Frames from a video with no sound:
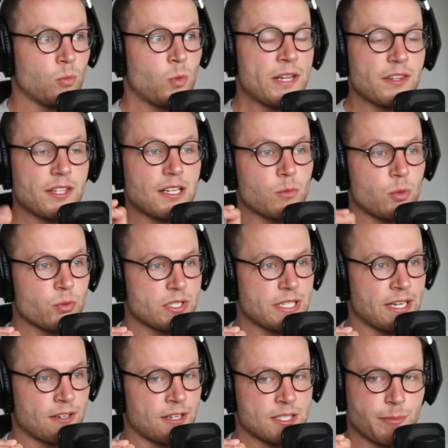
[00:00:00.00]
One thing I will
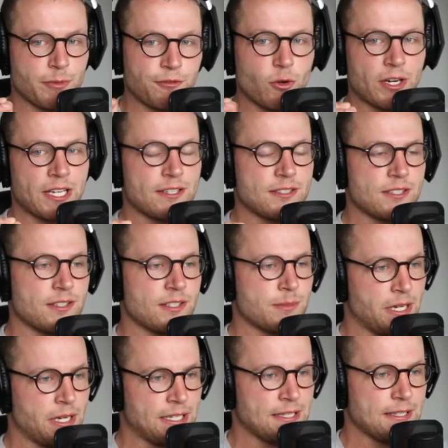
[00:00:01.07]
say guys, before I get into this
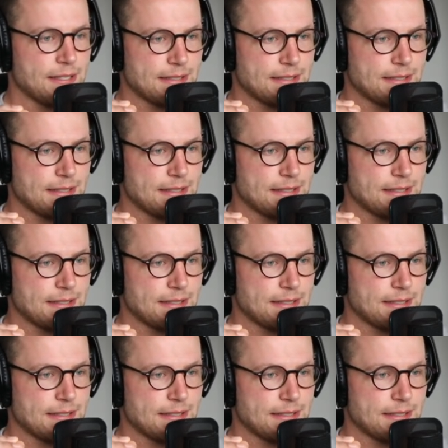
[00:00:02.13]
money,